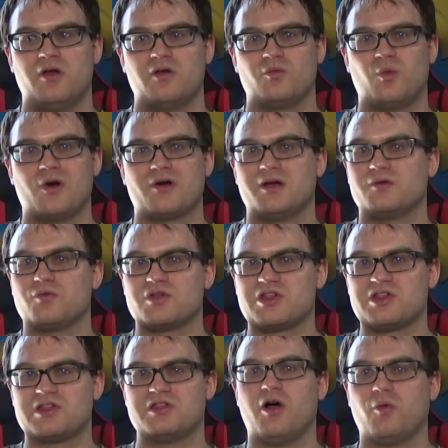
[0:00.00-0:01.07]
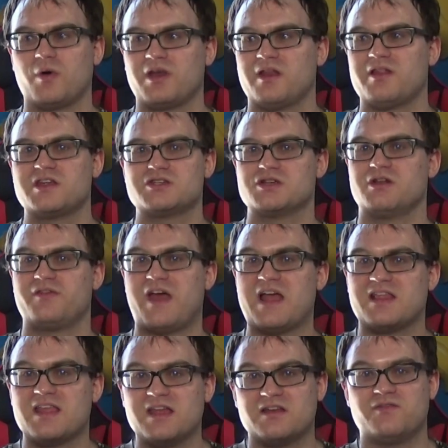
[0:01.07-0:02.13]
where it was snowing and they should have
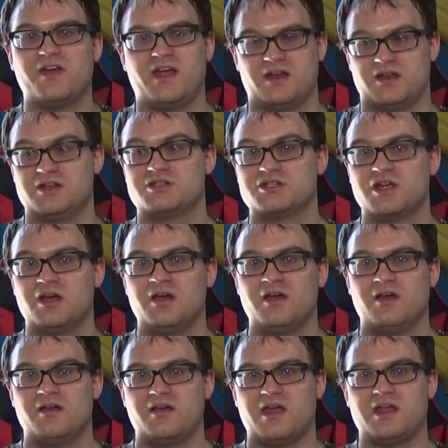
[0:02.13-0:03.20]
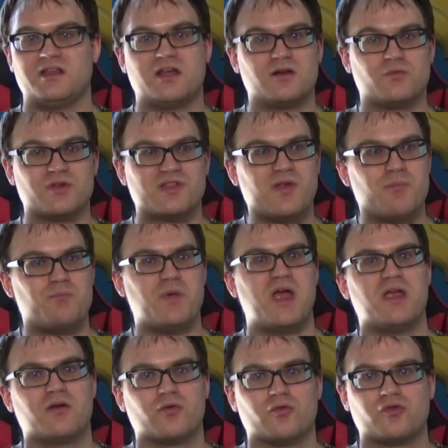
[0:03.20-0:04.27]
had the advantage, and yet it was the
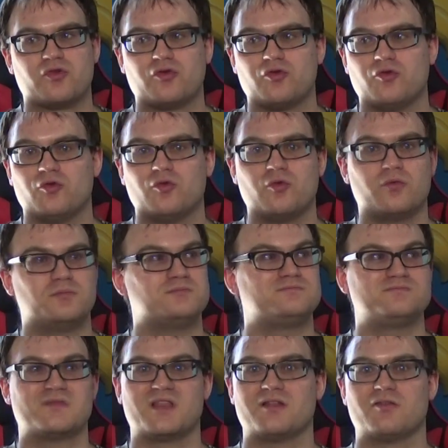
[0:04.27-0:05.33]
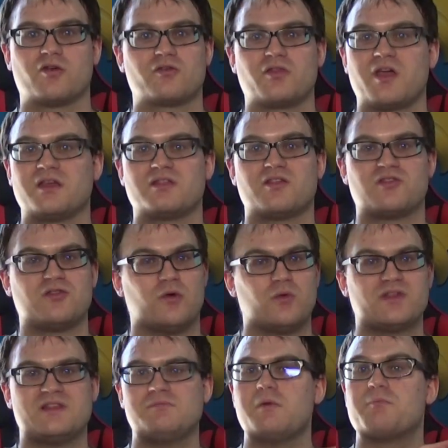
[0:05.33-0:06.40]
Bengals who looked like the snow
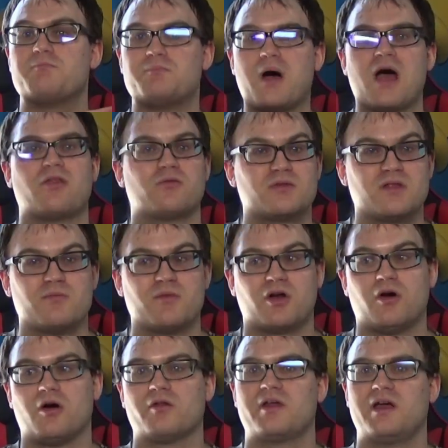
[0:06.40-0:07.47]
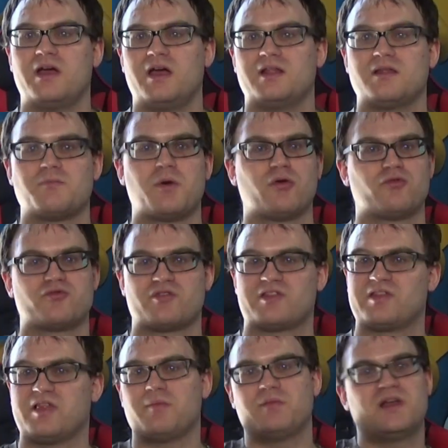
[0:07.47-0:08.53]
wasn't even bothering them at all, and the Bills were just
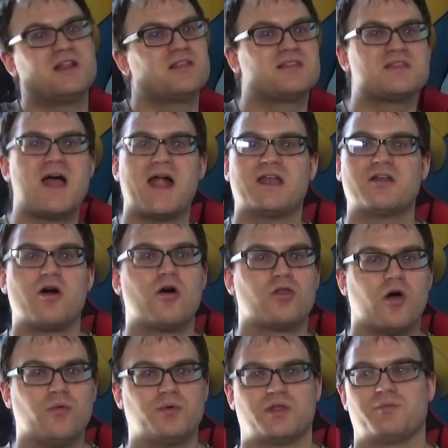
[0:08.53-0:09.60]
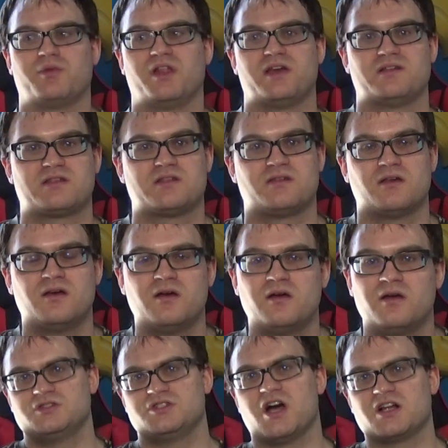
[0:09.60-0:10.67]
slipping and sliding all over the place.
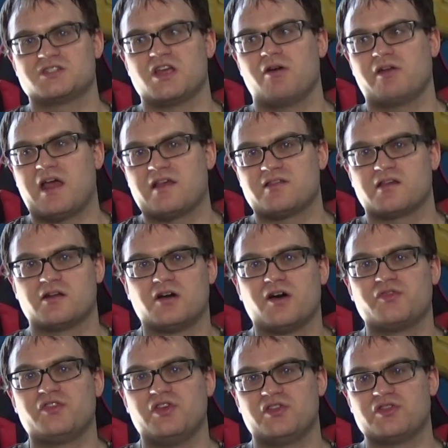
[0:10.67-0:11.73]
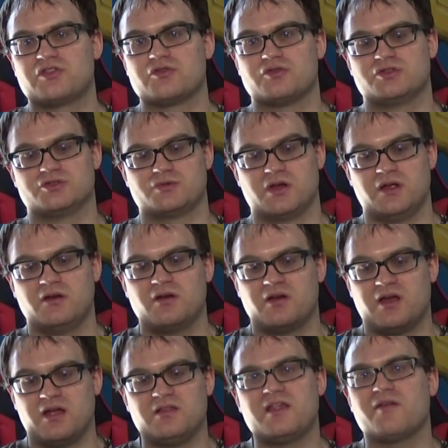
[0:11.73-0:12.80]
Josh Allen has to get off-season surgery,
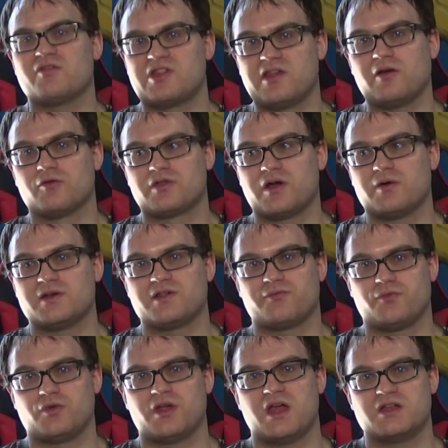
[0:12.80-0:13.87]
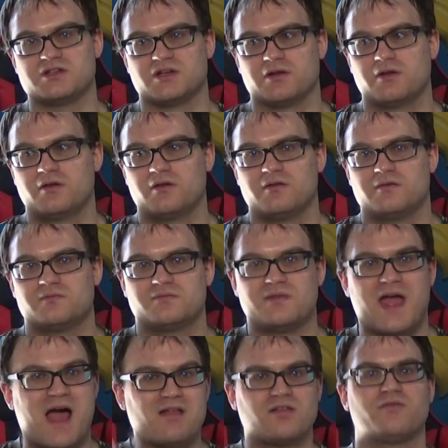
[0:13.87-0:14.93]
and Devin Singletary is a free agent. They
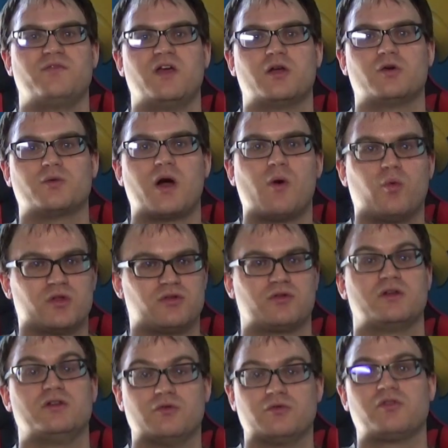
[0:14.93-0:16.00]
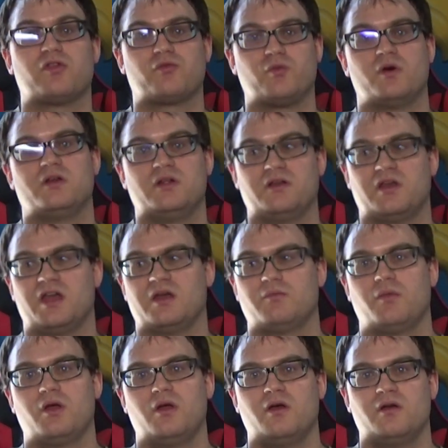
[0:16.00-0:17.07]
have to figure out what they're going to do with this running game.
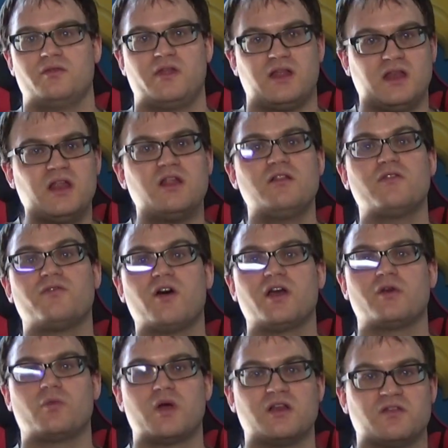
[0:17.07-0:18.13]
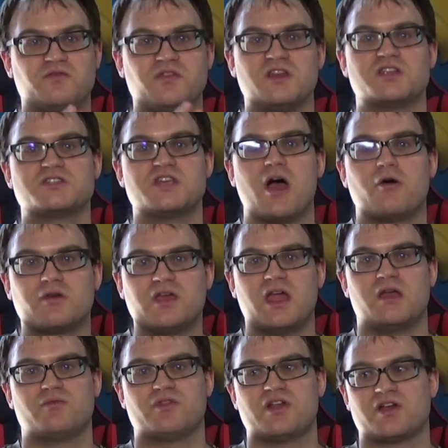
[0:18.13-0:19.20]
They need to find a way to finish out
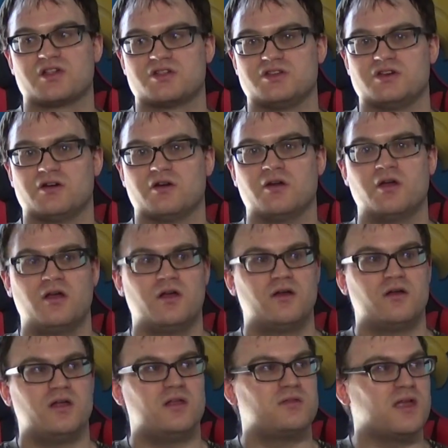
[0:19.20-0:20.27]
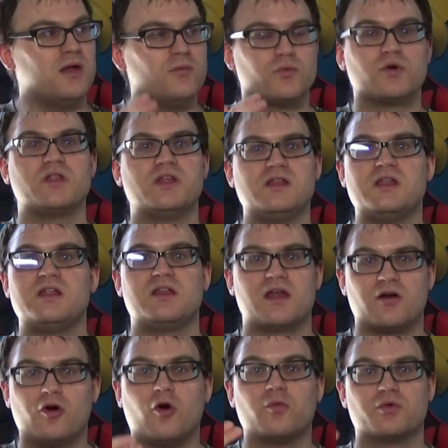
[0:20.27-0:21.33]
games next year. They really need to
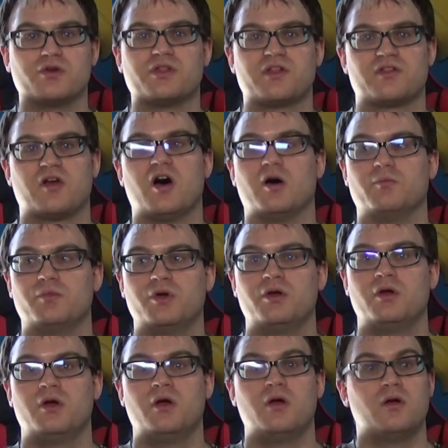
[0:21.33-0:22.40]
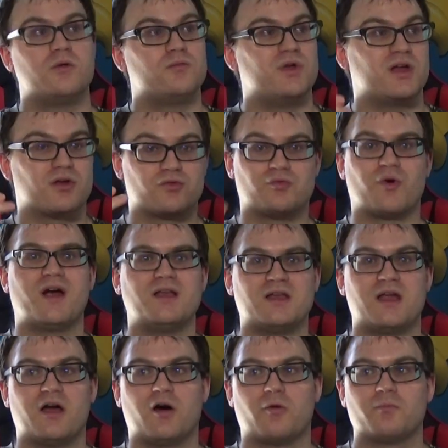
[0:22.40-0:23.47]
get over this hump, because right
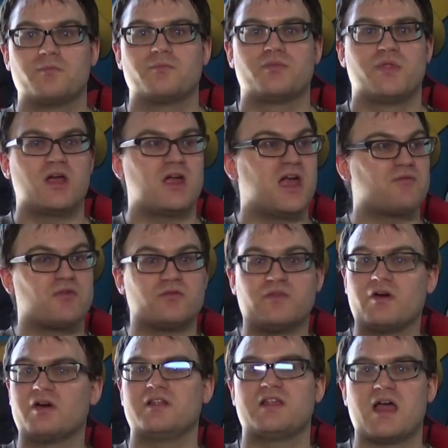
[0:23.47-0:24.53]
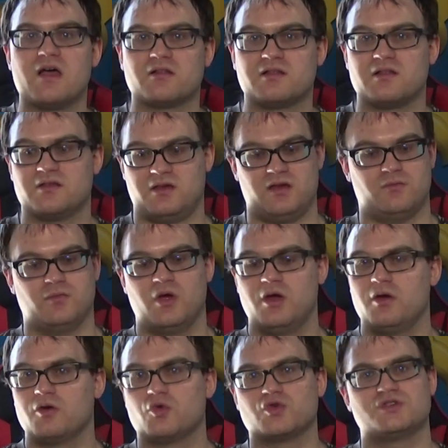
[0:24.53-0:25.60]
now, they have a very talented team.
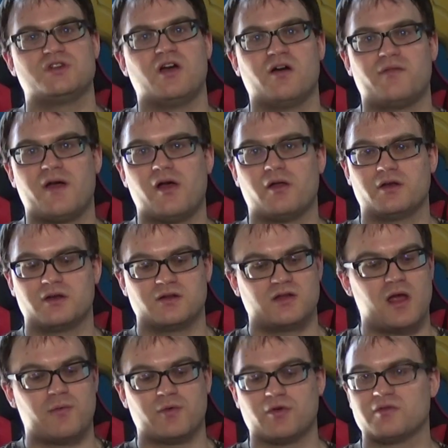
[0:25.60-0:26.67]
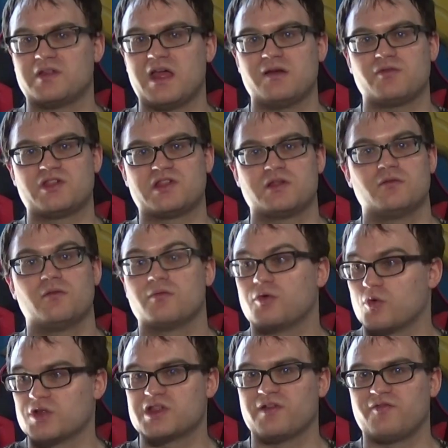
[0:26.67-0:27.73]
Of course, you have Allen, Gabriel Davis, of
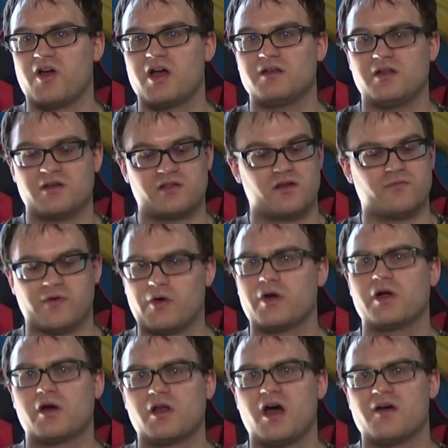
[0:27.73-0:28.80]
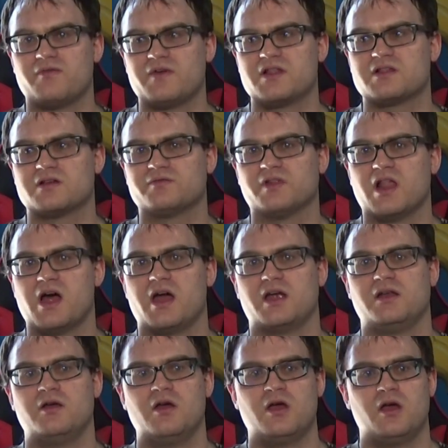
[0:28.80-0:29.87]
course, Stephon Diggs, a very good offensive
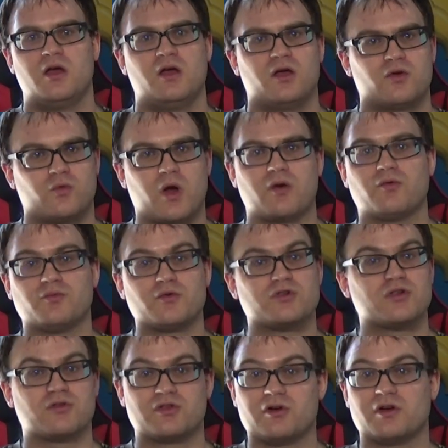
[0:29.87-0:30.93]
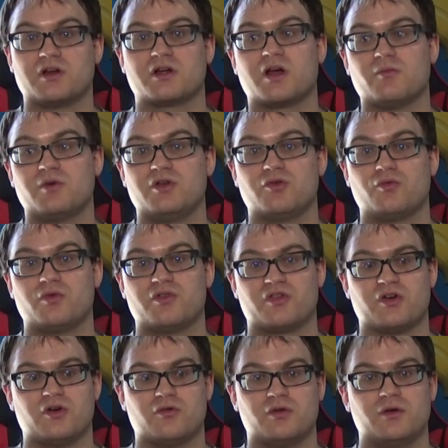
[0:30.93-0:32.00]
line. Ray Russo starting to come into his
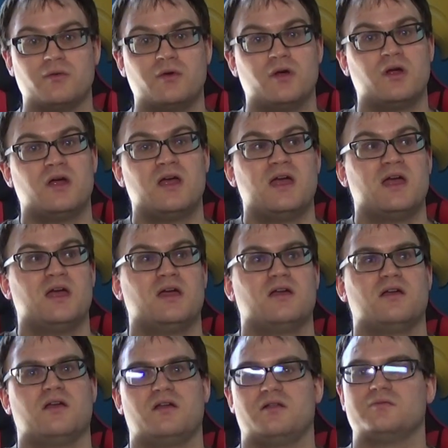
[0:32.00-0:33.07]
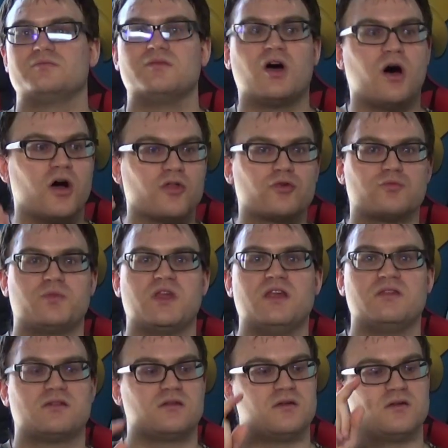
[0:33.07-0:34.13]
own. And other
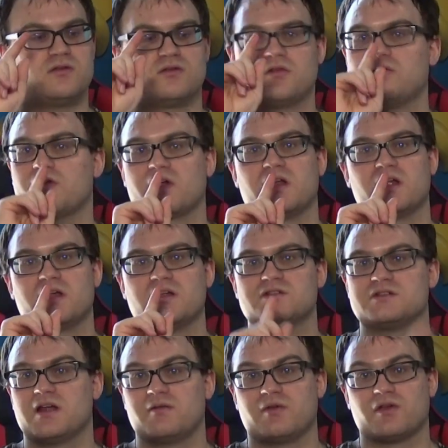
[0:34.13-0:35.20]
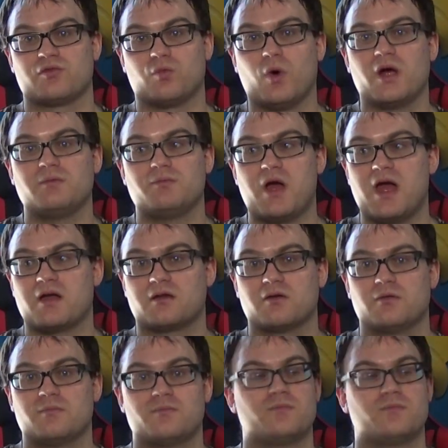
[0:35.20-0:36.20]
pieces, they're going to get Tre'Davious White back.